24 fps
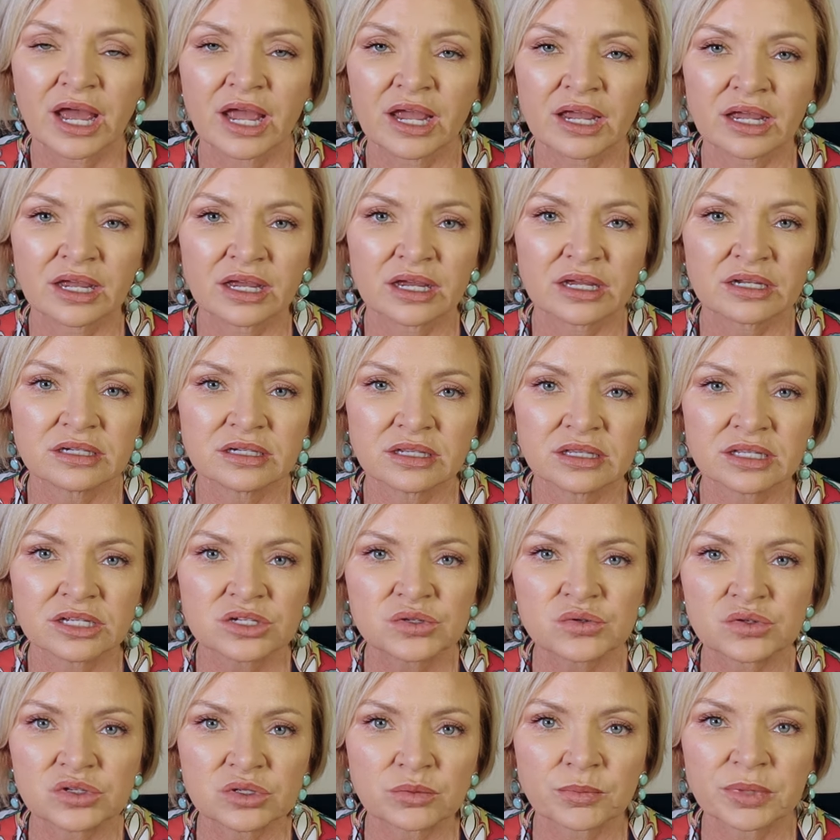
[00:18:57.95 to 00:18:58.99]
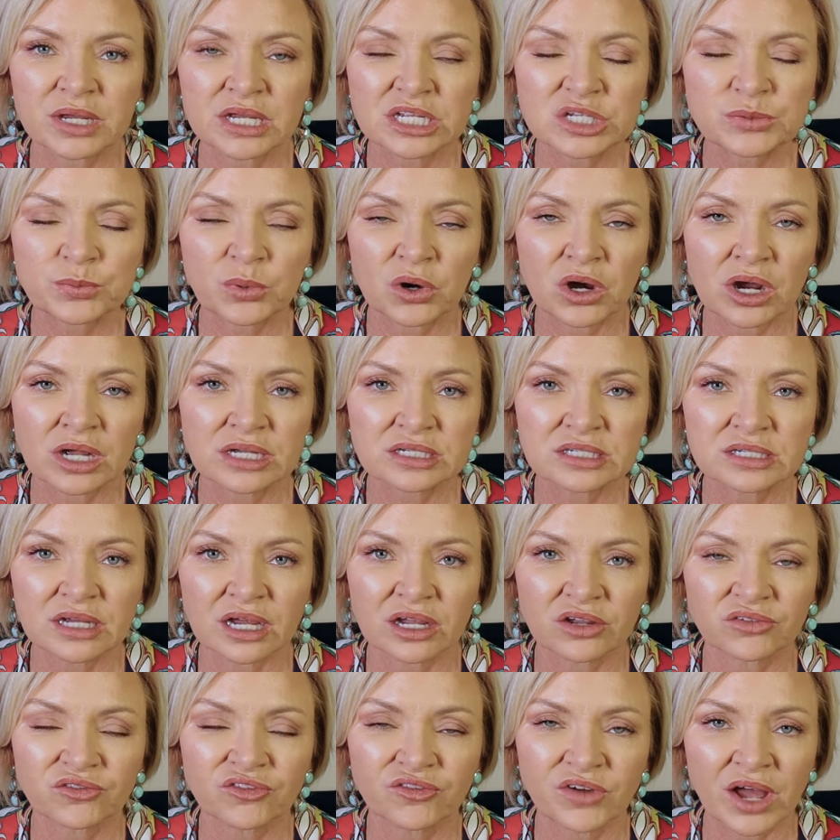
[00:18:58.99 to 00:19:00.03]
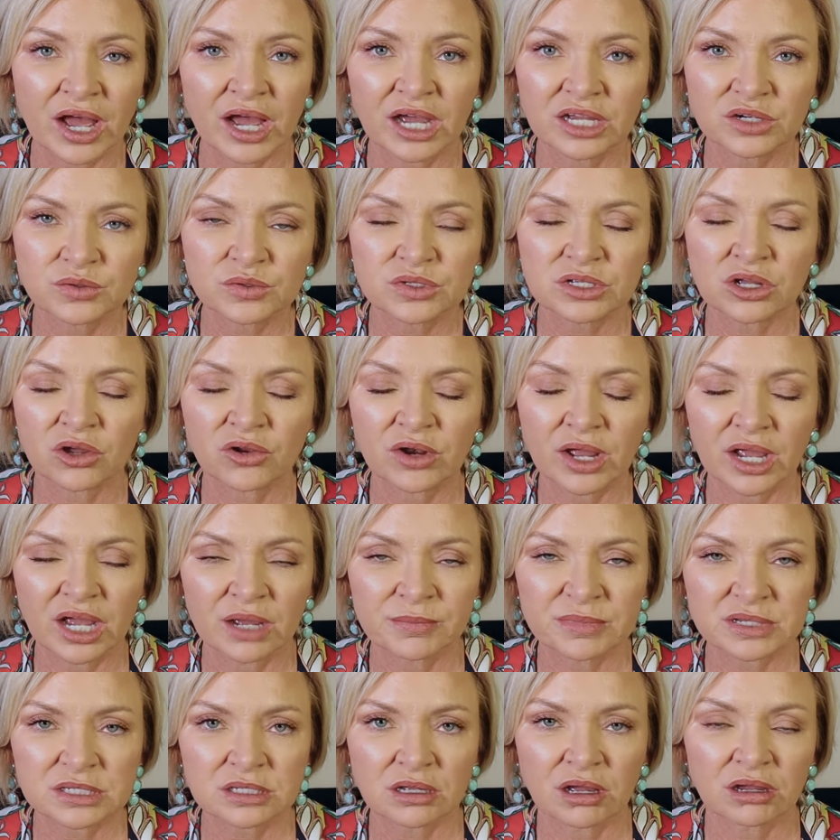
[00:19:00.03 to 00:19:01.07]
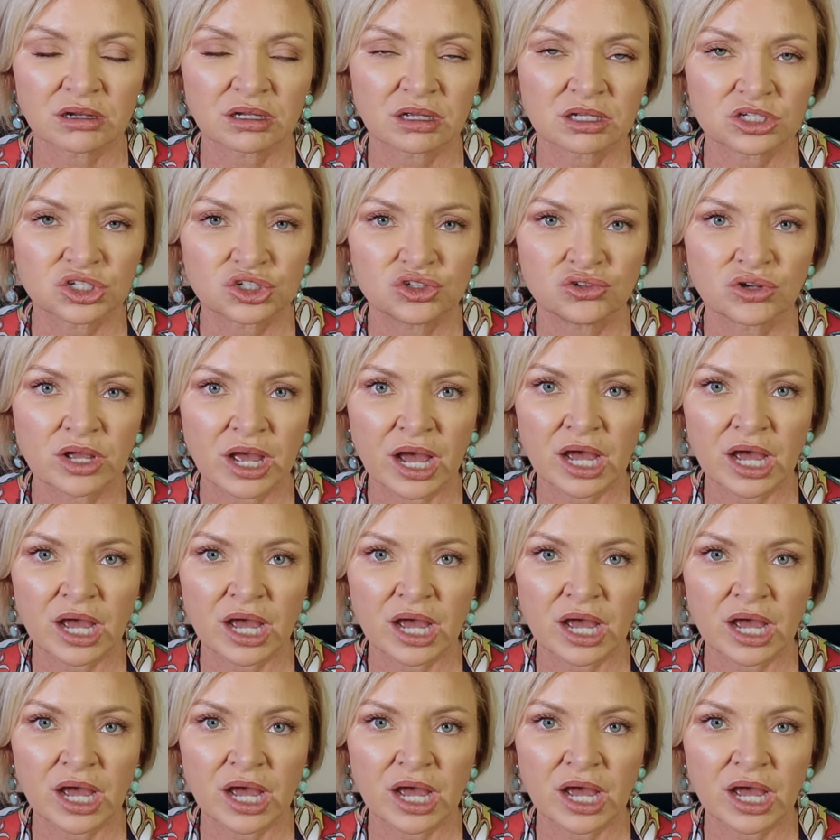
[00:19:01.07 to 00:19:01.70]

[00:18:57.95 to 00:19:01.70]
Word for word: And this was the best price I could find was on Amazon because you